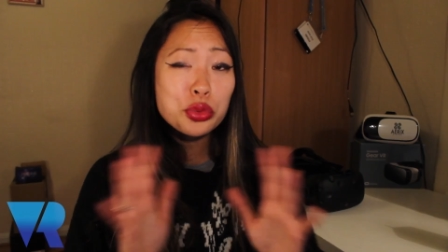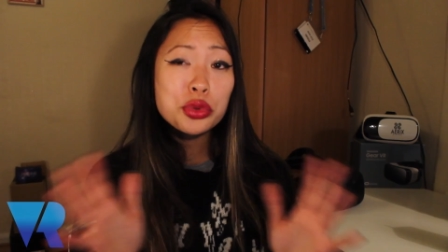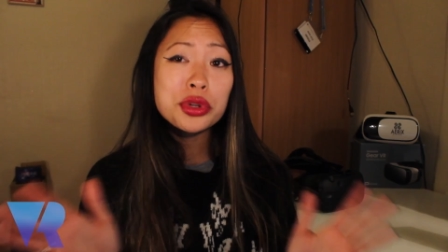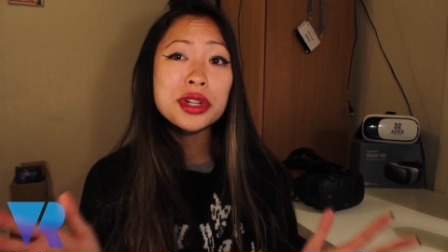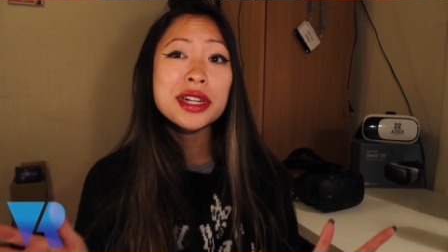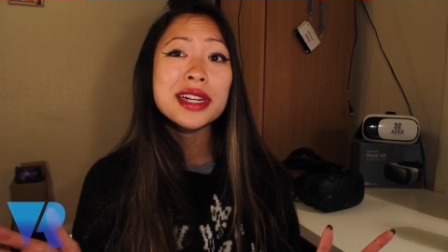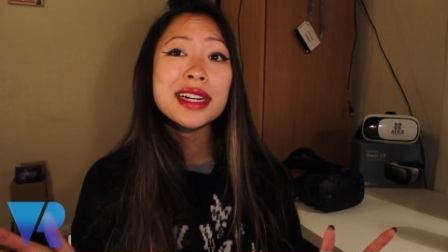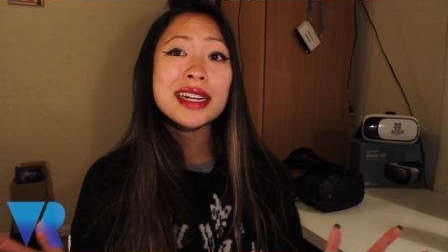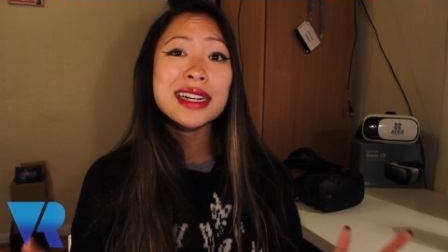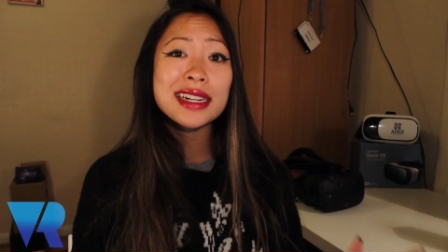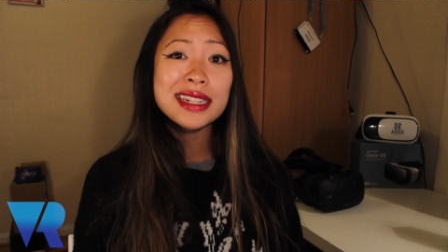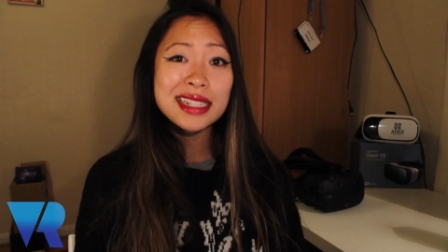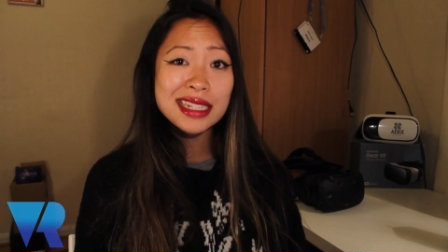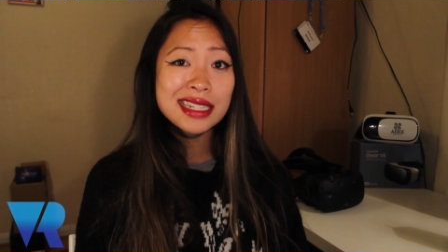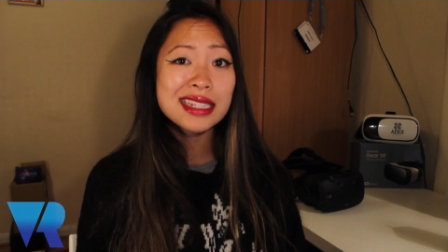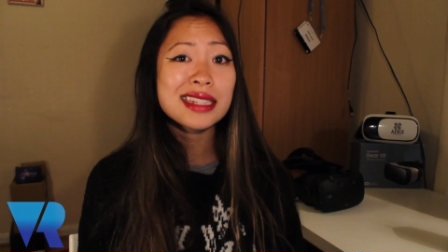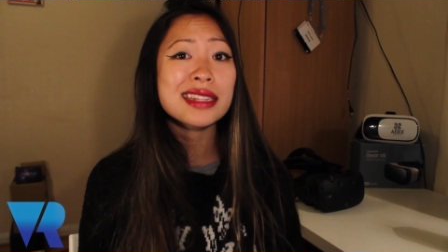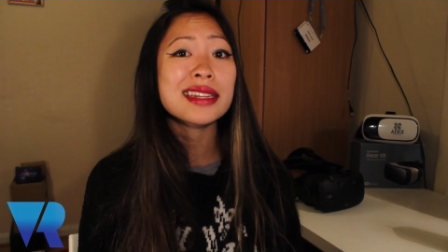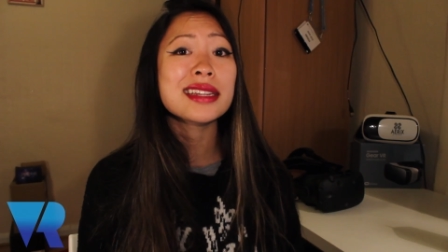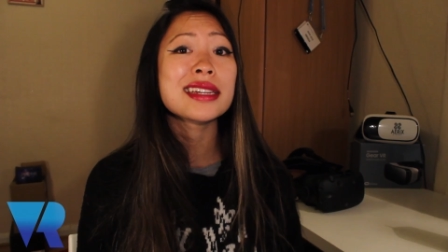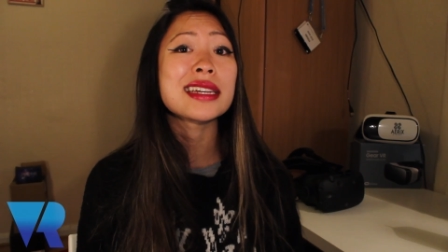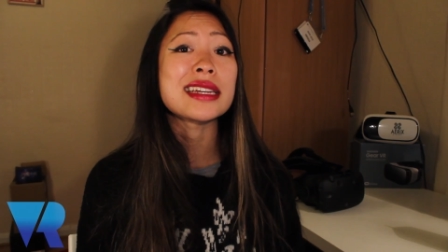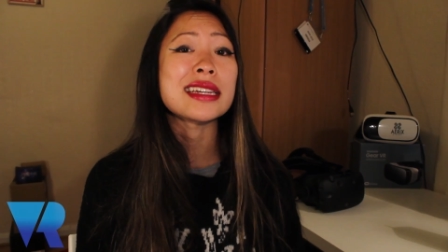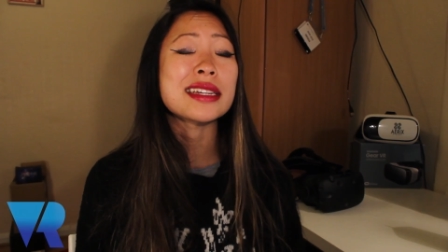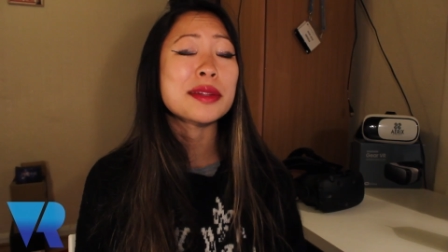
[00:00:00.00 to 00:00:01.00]
pretty
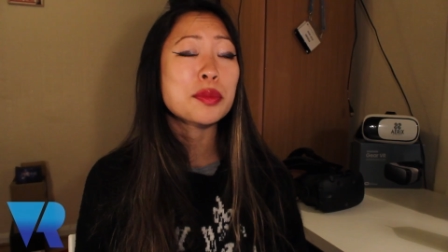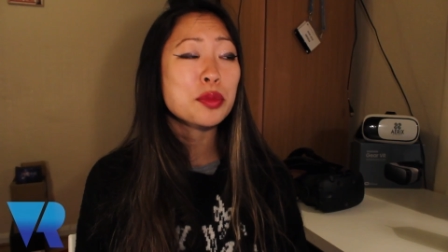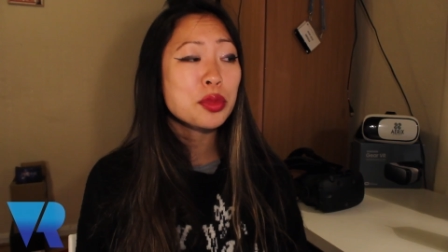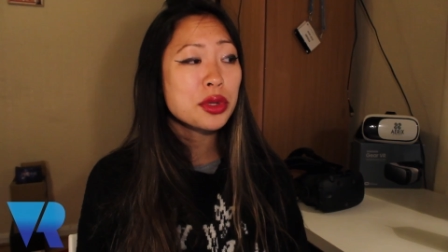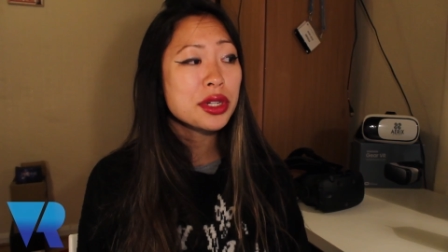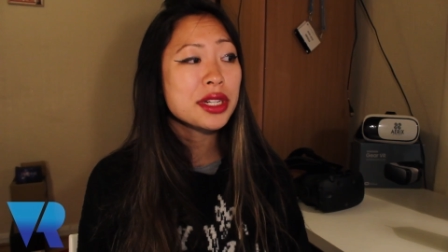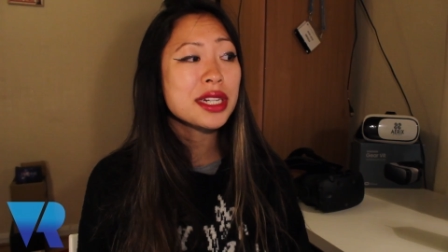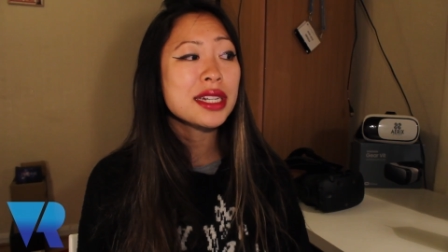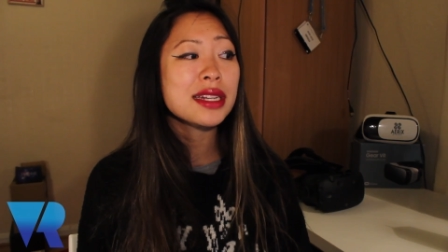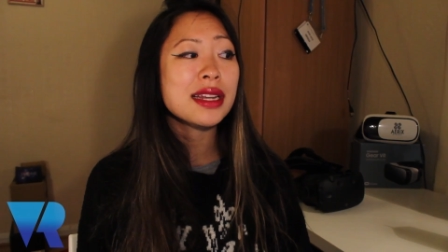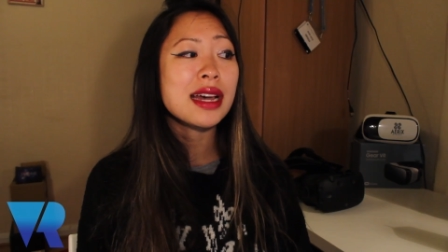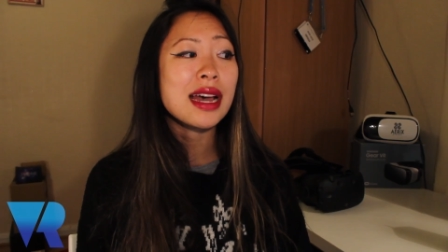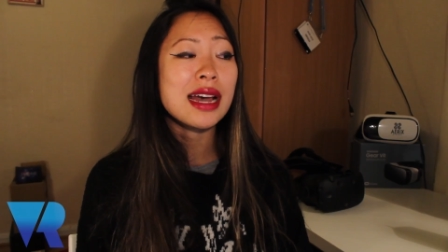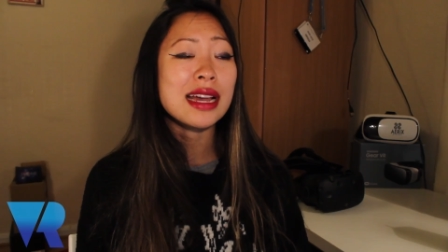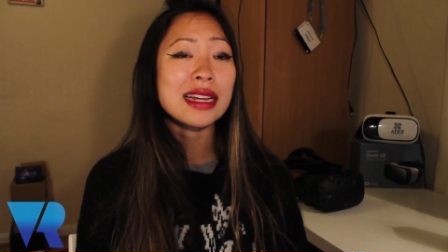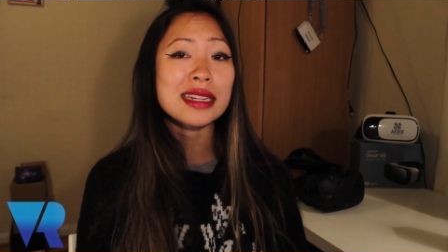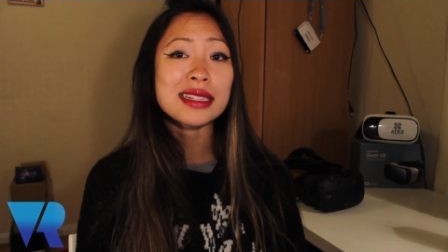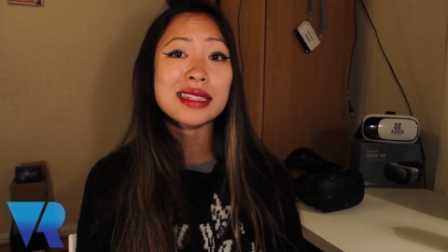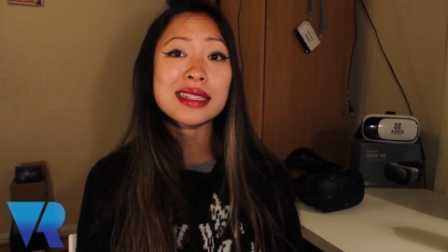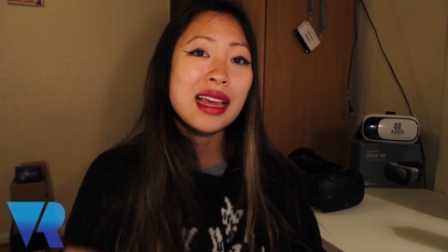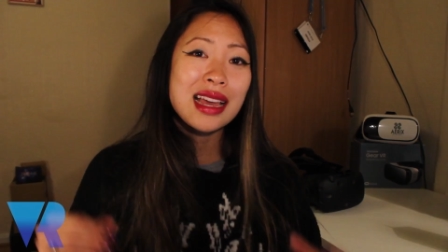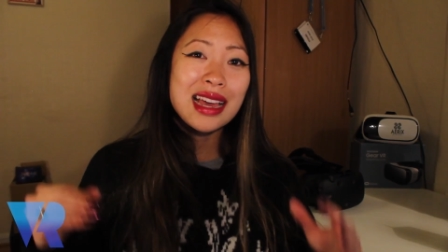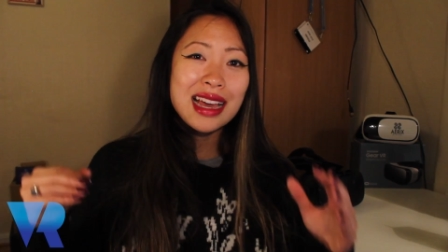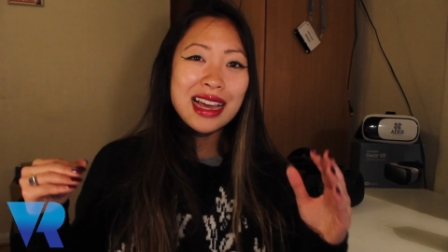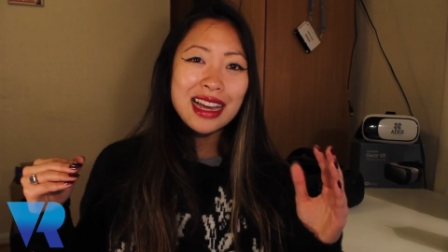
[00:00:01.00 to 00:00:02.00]
sleek, pretty
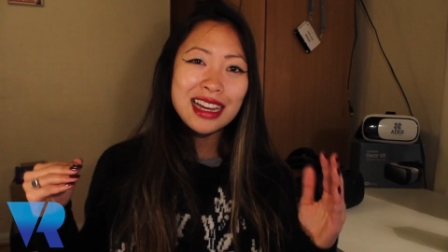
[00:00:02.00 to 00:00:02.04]
nice.